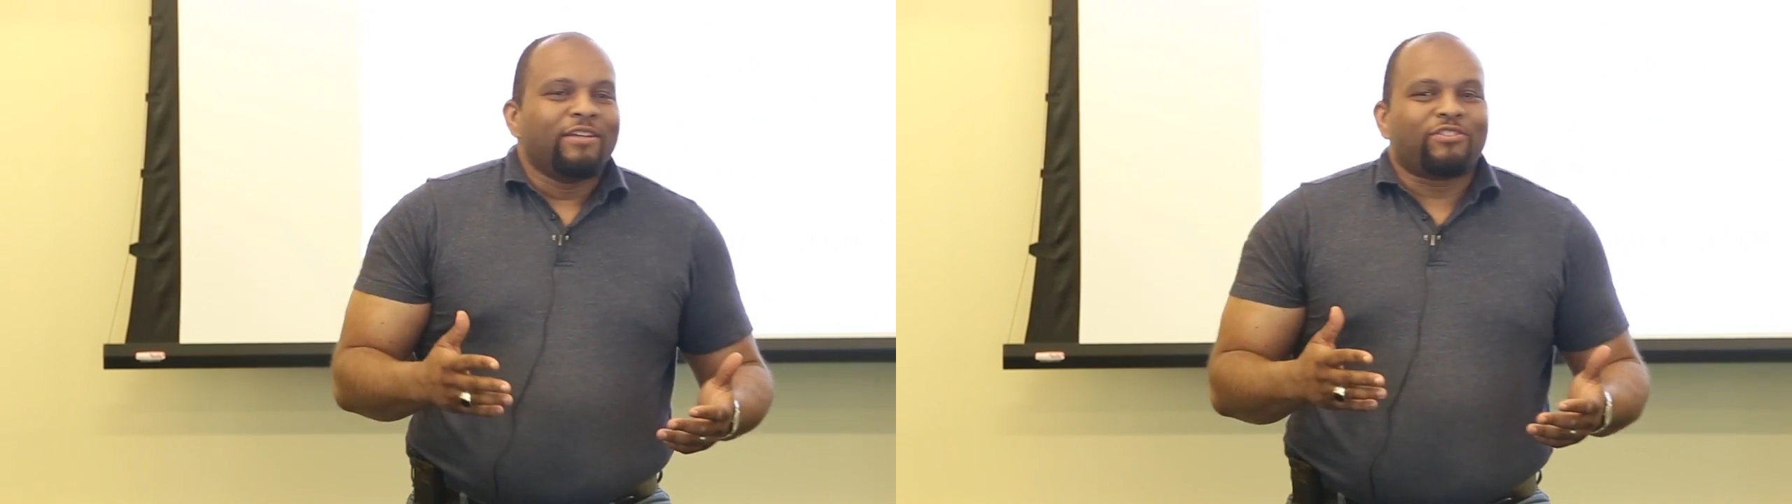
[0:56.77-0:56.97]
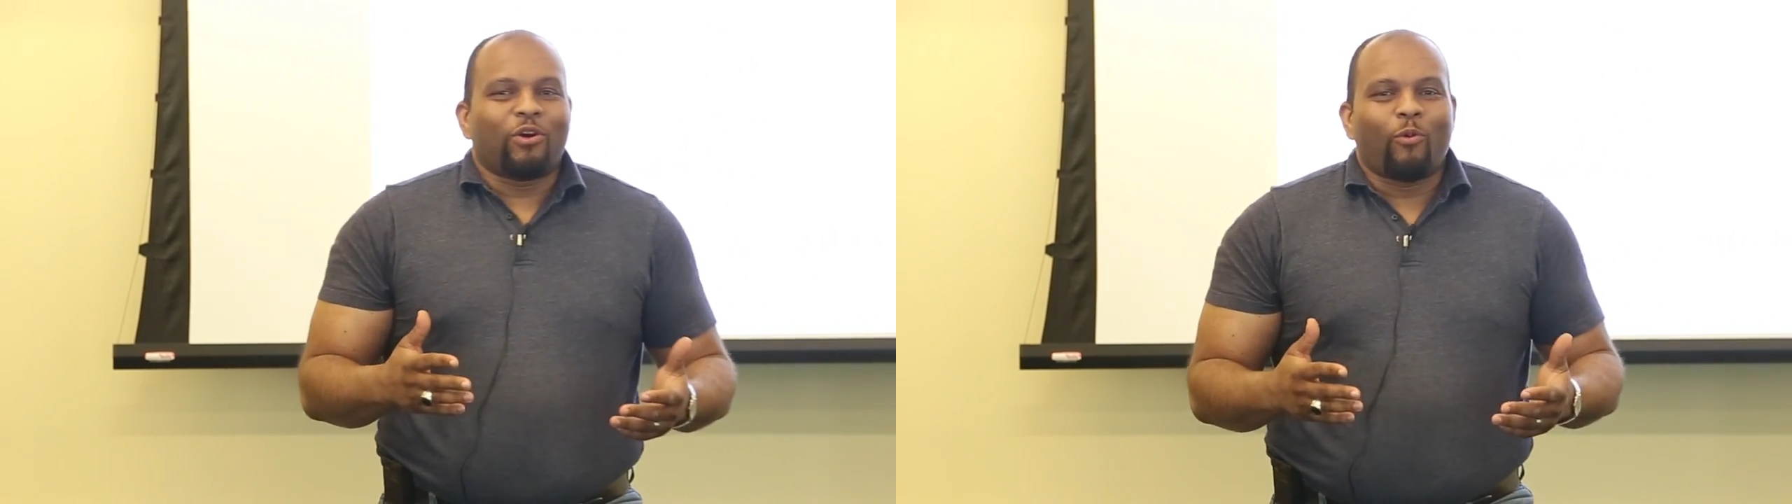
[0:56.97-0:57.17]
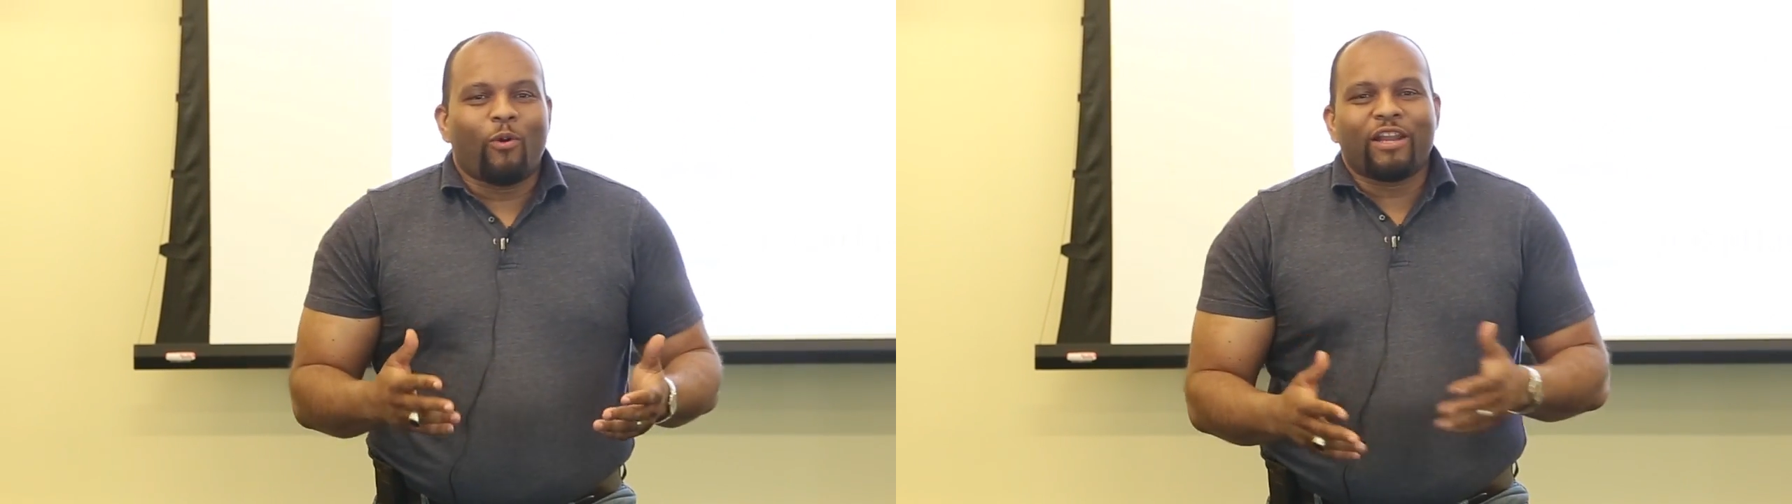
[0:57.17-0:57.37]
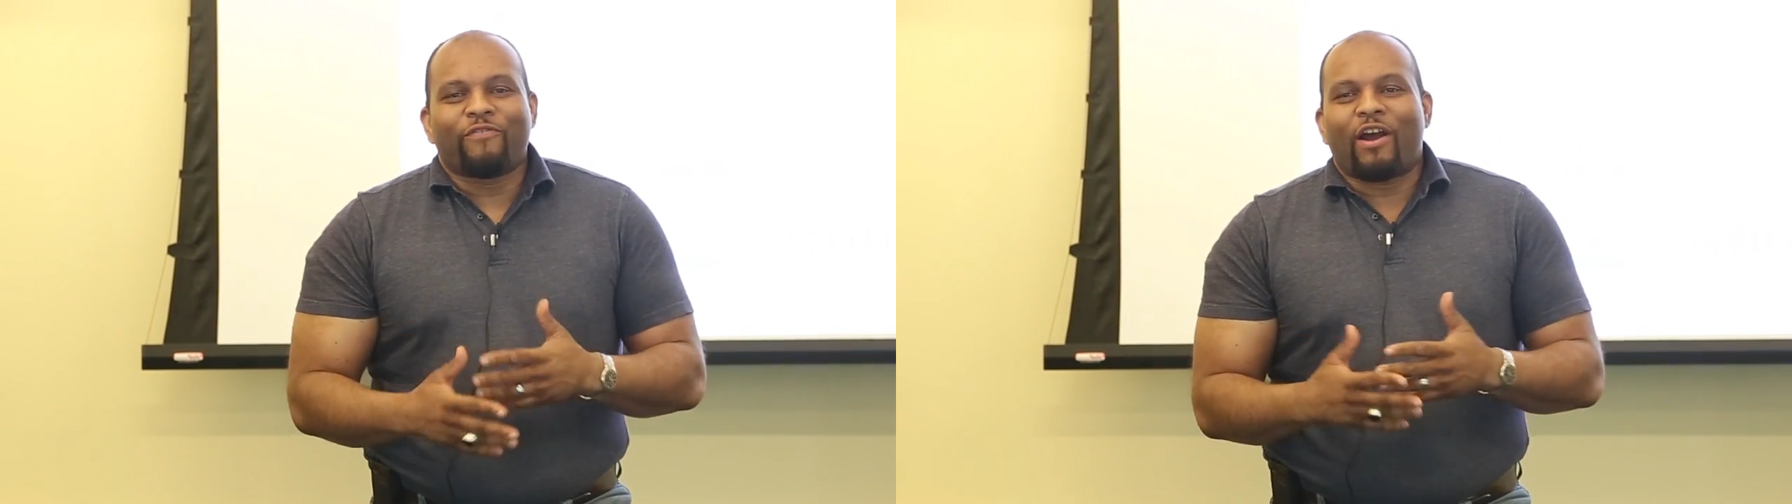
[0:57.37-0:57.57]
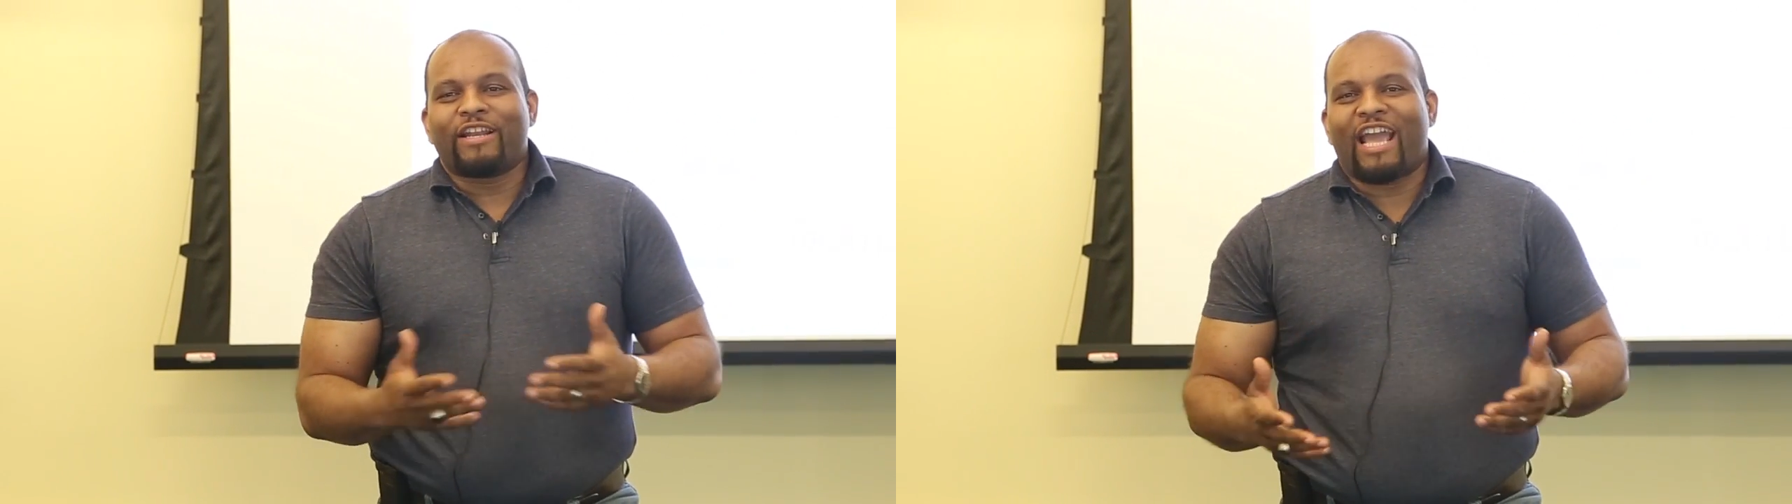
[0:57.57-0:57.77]
So one
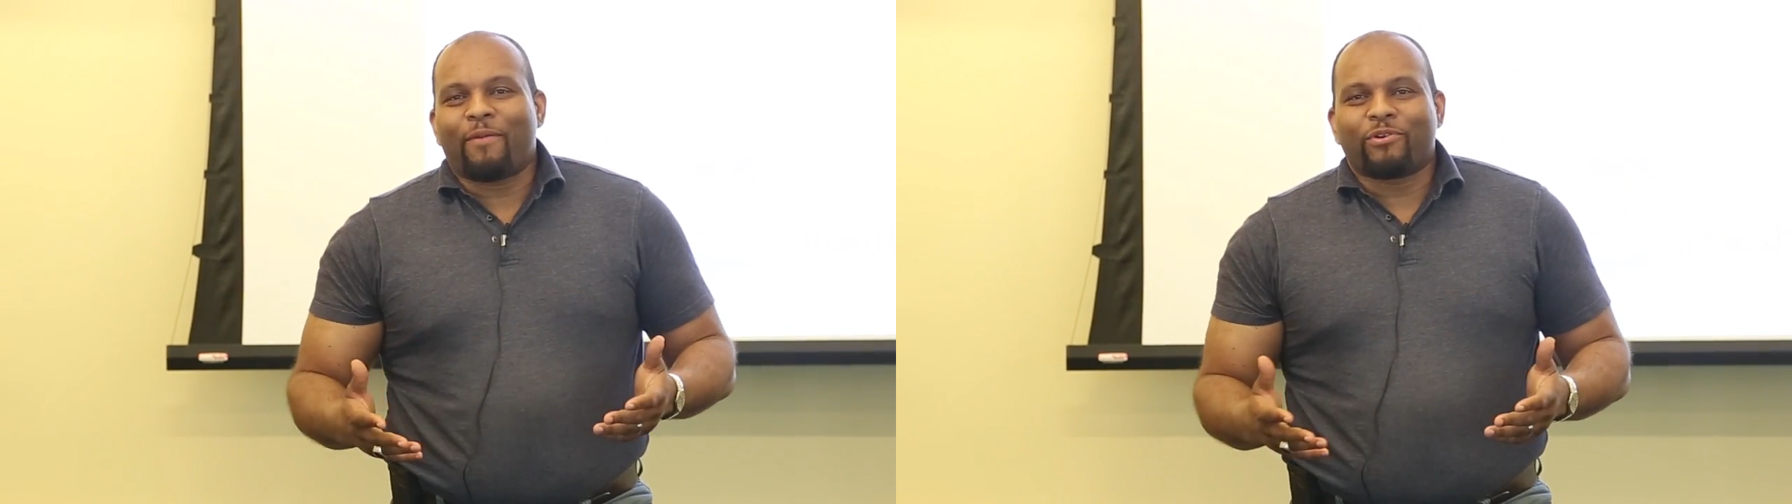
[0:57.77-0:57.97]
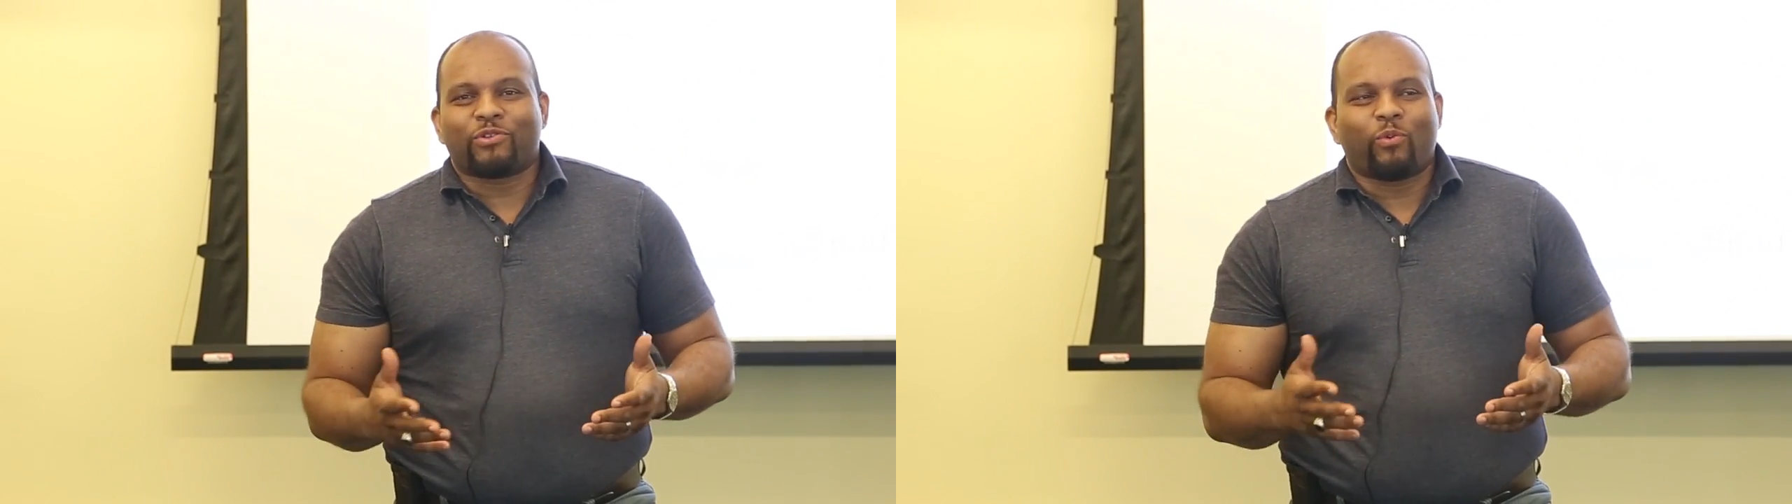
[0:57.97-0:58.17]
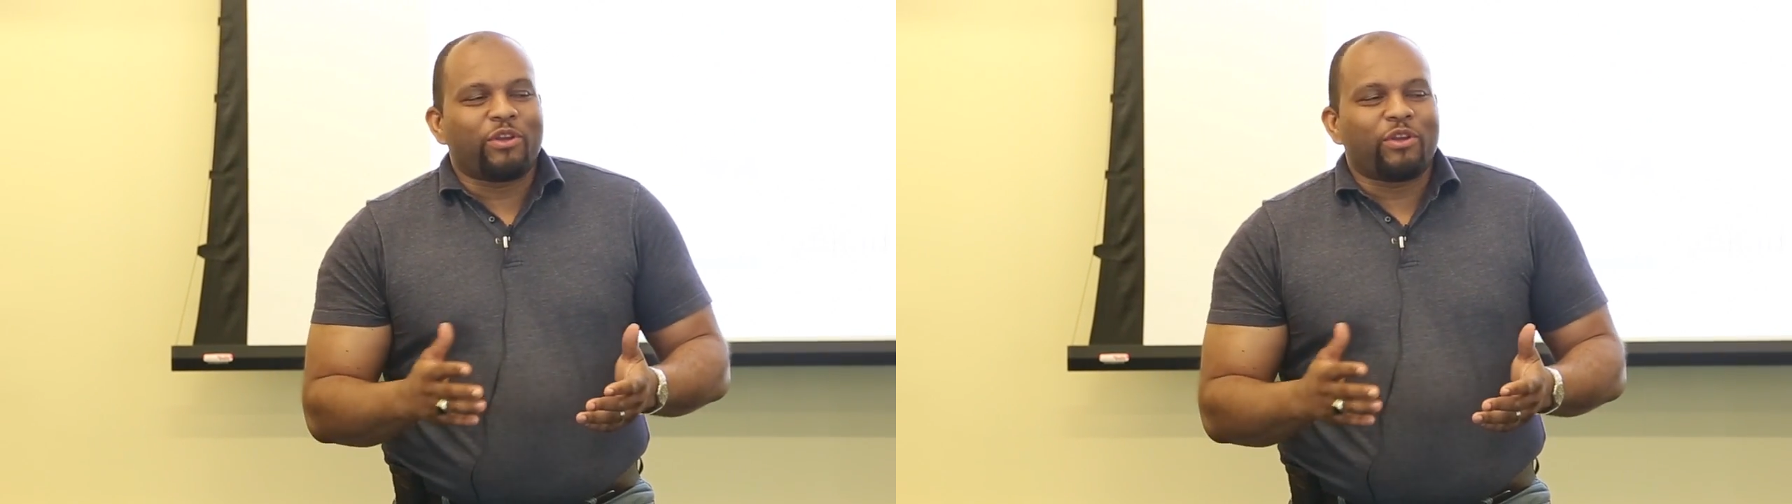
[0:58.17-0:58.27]
of our neighbors